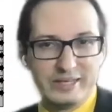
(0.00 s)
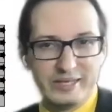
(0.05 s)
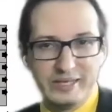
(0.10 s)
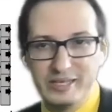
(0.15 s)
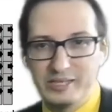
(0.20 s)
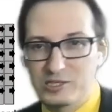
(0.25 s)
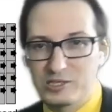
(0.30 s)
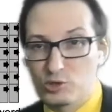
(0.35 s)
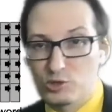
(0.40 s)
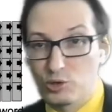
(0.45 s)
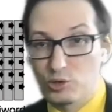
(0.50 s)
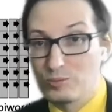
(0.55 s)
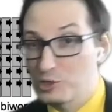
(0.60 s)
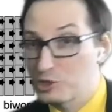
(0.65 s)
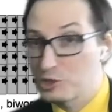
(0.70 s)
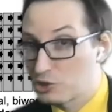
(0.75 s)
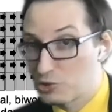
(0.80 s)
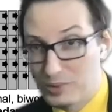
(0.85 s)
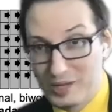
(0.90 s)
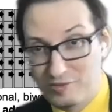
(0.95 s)
It's
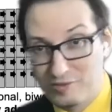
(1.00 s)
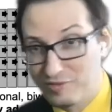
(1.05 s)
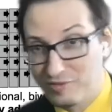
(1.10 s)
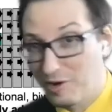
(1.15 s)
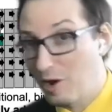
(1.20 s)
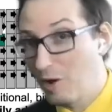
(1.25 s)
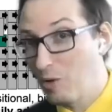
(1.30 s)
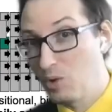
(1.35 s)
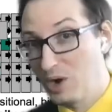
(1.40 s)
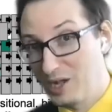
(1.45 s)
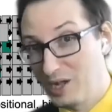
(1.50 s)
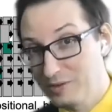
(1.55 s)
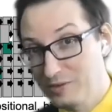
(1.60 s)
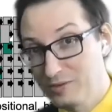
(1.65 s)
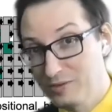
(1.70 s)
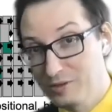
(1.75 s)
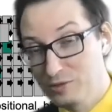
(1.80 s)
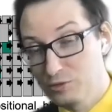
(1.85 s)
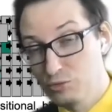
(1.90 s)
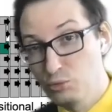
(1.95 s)
almost straightforward
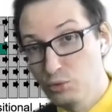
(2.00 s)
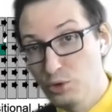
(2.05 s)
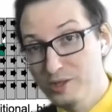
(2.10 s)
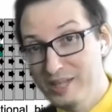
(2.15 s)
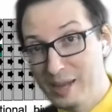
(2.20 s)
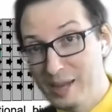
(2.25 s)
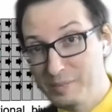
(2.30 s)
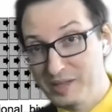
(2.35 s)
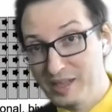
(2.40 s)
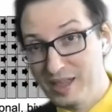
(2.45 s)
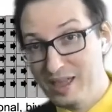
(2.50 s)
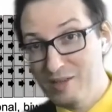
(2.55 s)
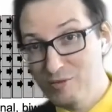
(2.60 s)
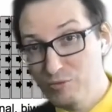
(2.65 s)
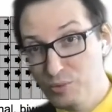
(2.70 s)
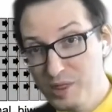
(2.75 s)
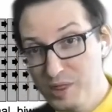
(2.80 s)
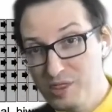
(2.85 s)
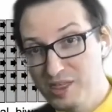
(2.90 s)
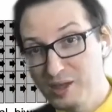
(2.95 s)
to adapt
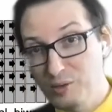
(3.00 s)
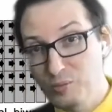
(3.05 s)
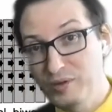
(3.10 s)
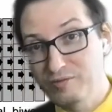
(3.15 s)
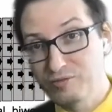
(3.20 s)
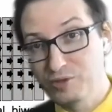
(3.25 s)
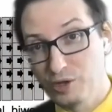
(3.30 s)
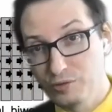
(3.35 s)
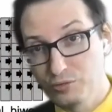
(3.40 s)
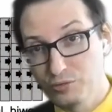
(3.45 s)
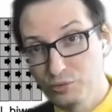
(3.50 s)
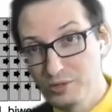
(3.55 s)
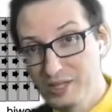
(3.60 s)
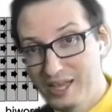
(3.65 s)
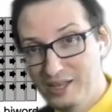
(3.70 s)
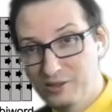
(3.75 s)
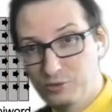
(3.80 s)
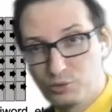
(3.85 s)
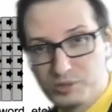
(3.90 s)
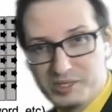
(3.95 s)
everything we've done
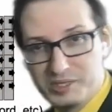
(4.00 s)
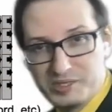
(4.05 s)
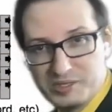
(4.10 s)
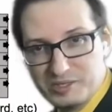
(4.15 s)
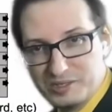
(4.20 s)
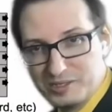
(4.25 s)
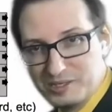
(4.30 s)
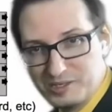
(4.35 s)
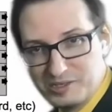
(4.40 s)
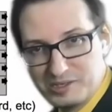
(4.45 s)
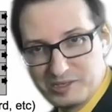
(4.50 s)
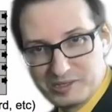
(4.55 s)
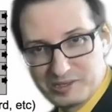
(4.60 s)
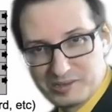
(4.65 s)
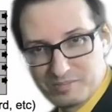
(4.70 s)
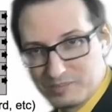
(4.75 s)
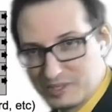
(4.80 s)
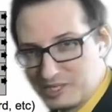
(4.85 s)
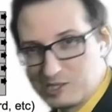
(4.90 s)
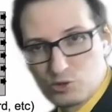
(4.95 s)
today to these indices.
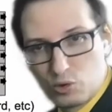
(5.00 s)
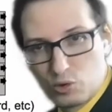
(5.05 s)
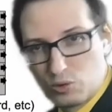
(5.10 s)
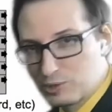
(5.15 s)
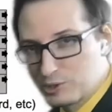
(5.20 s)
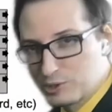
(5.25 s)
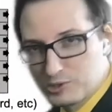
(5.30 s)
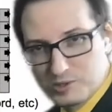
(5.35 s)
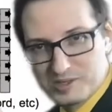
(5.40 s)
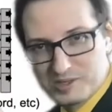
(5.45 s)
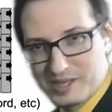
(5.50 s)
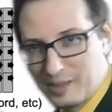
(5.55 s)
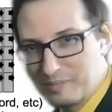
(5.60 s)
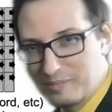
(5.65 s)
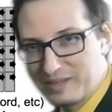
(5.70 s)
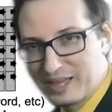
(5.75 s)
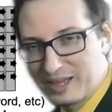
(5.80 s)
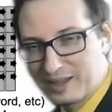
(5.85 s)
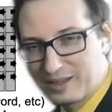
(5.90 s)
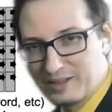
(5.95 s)
It's almost the
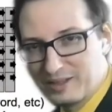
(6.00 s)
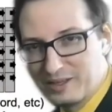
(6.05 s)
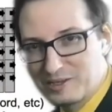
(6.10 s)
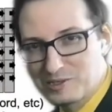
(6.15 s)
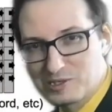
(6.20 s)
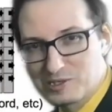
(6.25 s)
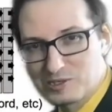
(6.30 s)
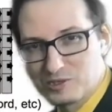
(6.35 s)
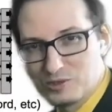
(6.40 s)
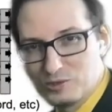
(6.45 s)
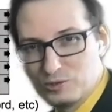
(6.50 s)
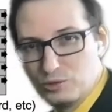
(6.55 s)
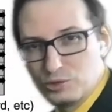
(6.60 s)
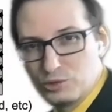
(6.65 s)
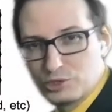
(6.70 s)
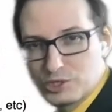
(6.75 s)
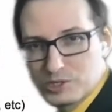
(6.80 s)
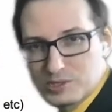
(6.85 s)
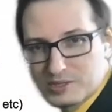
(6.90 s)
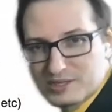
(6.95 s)
same techniques. You
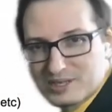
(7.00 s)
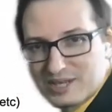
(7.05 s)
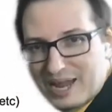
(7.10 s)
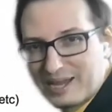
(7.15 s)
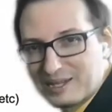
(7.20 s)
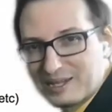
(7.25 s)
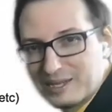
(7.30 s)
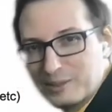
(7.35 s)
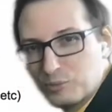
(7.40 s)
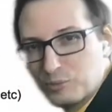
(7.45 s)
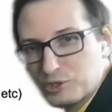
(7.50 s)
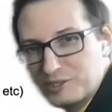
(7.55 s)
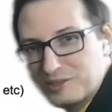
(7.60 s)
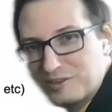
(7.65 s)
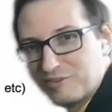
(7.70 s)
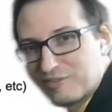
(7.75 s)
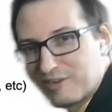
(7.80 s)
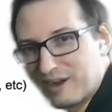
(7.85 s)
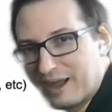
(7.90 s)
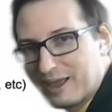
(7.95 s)
just slightly
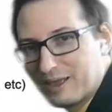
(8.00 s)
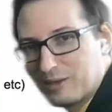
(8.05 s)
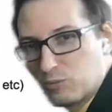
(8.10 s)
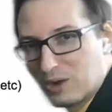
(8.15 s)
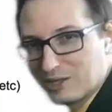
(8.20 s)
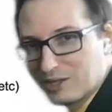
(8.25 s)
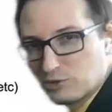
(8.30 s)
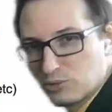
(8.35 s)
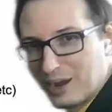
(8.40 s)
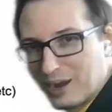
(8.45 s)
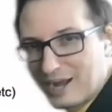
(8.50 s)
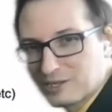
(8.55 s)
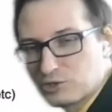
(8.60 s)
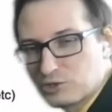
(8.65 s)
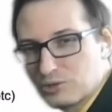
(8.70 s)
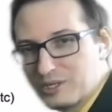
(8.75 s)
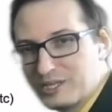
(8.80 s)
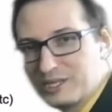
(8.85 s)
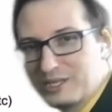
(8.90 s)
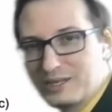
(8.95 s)
modify what you
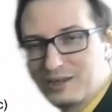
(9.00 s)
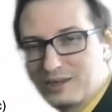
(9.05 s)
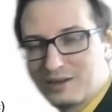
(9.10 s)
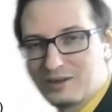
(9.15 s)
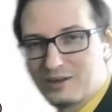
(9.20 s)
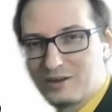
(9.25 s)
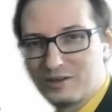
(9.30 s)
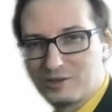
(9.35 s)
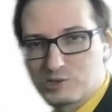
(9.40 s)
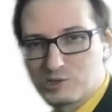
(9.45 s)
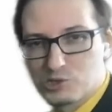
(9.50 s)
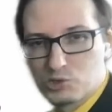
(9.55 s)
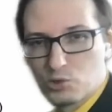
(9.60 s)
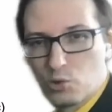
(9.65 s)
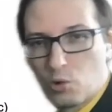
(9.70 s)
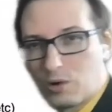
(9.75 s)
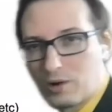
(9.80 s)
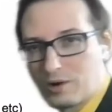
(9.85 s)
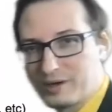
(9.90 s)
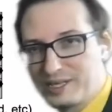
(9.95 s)
actually
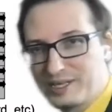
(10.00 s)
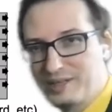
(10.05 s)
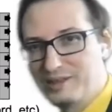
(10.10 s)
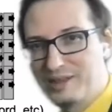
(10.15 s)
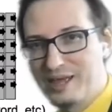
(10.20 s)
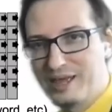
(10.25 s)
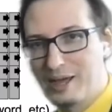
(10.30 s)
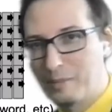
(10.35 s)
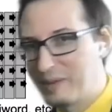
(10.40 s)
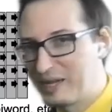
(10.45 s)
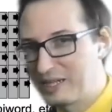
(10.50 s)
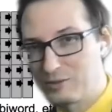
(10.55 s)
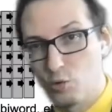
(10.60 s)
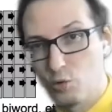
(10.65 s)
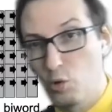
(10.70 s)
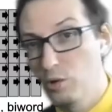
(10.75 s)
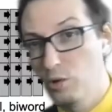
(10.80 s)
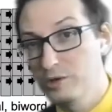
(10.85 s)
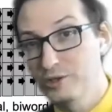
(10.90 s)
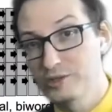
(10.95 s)
store in there, but
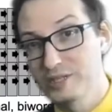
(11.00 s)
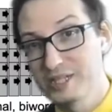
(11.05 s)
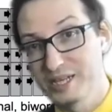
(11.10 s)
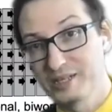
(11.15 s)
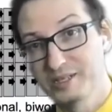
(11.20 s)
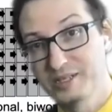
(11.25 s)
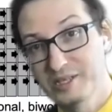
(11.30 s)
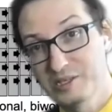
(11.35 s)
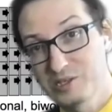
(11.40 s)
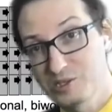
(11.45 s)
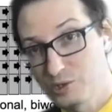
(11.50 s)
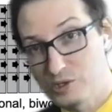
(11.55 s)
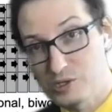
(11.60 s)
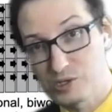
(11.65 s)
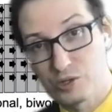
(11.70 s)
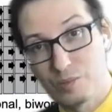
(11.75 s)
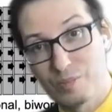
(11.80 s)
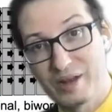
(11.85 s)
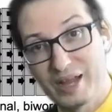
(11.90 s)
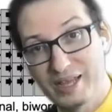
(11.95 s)
all the techniques
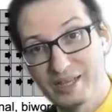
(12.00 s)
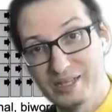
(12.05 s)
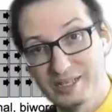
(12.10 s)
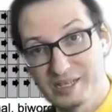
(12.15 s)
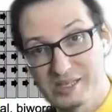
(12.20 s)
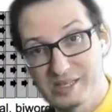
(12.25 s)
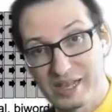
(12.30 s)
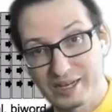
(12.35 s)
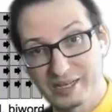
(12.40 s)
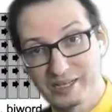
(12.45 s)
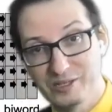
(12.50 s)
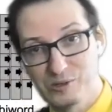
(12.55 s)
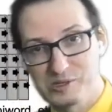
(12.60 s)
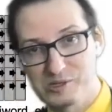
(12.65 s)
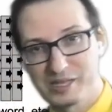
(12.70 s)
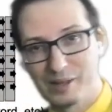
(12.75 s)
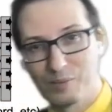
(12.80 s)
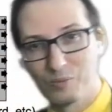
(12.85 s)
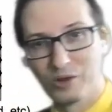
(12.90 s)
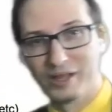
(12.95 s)
just apply in exactly the
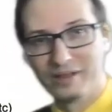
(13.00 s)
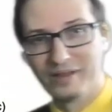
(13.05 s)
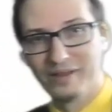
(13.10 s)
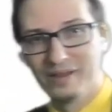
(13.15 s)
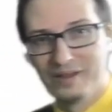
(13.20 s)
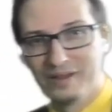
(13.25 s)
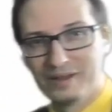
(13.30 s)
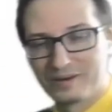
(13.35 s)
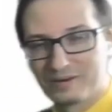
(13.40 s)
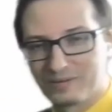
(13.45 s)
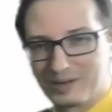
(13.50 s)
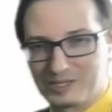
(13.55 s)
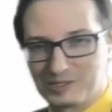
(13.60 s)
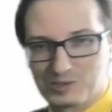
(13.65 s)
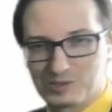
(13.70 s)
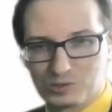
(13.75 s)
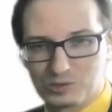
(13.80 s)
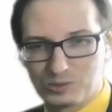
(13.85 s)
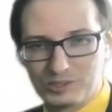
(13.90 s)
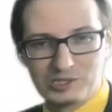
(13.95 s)
same way, right?
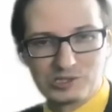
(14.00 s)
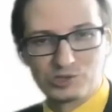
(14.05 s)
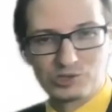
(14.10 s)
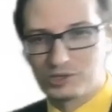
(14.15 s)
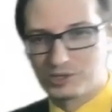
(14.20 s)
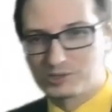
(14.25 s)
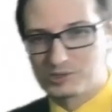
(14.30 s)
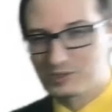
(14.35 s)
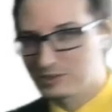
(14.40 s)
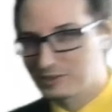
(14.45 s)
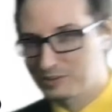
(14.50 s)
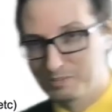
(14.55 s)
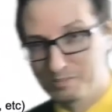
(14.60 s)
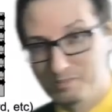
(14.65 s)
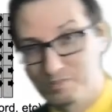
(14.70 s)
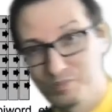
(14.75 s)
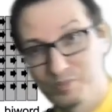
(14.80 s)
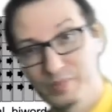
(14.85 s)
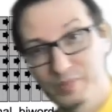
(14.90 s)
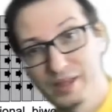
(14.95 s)
So it's just
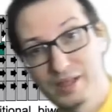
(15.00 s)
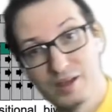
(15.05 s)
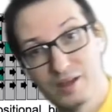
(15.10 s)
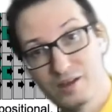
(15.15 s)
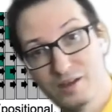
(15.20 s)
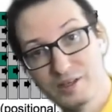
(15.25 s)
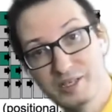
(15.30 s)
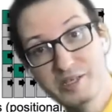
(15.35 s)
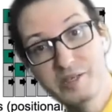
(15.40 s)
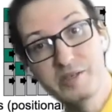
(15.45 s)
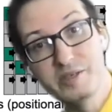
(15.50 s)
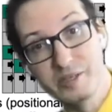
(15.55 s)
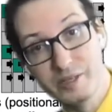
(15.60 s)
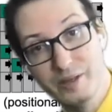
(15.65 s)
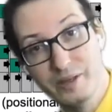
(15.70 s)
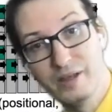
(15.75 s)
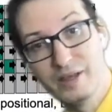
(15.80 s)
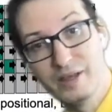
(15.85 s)
easy